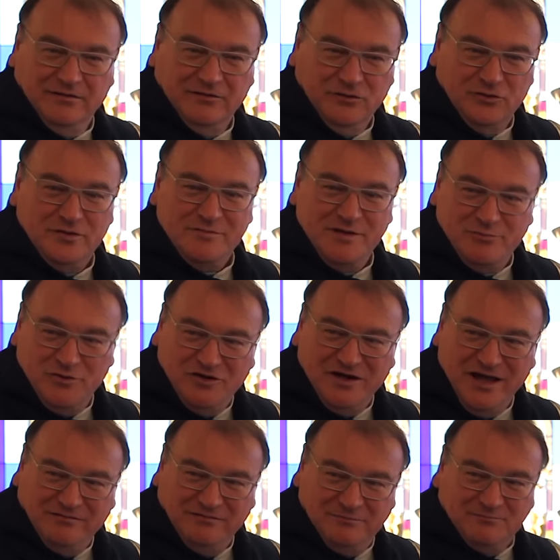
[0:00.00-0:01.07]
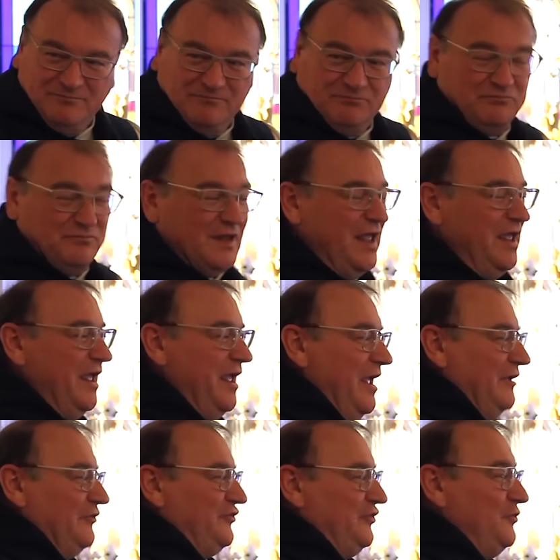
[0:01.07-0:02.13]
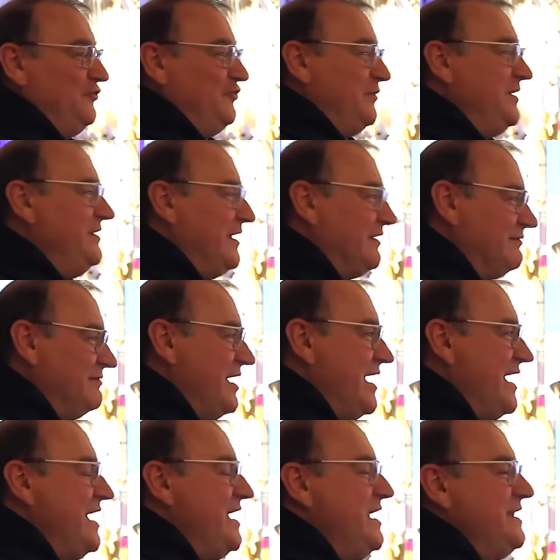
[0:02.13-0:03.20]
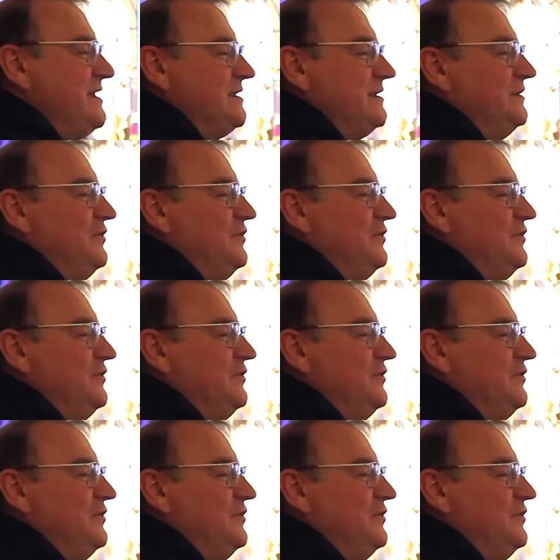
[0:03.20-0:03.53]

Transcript: You remember that? So during that night,